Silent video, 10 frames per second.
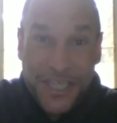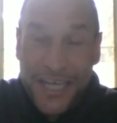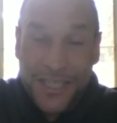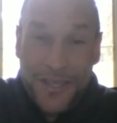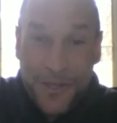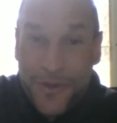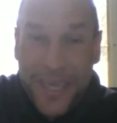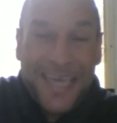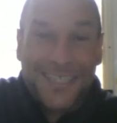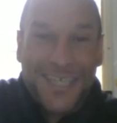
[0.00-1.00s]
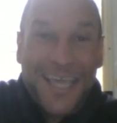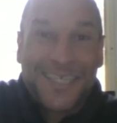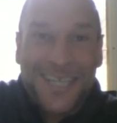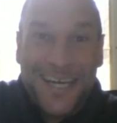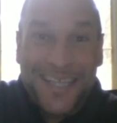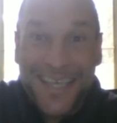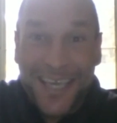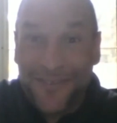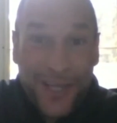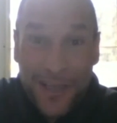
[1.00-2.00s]
change, because you can't change anything
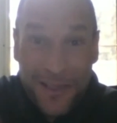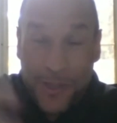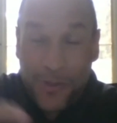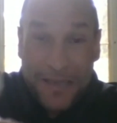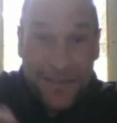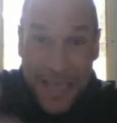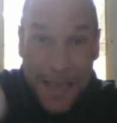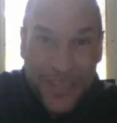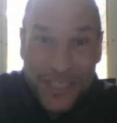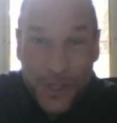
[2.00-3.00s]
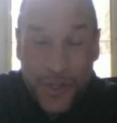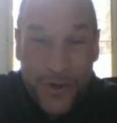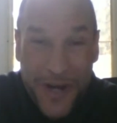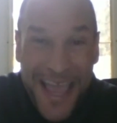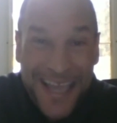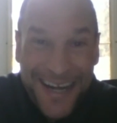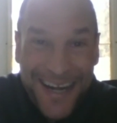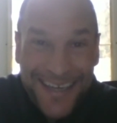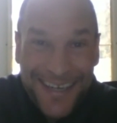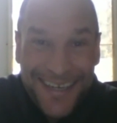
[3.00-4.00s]
unless you accept that you created
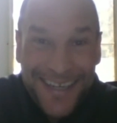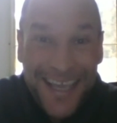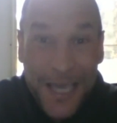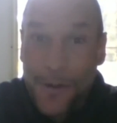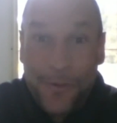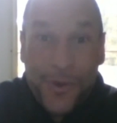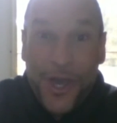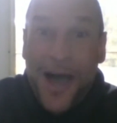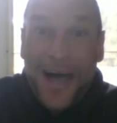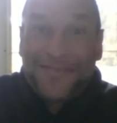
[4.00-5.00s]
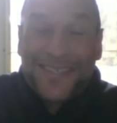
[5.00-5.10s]
it. We all have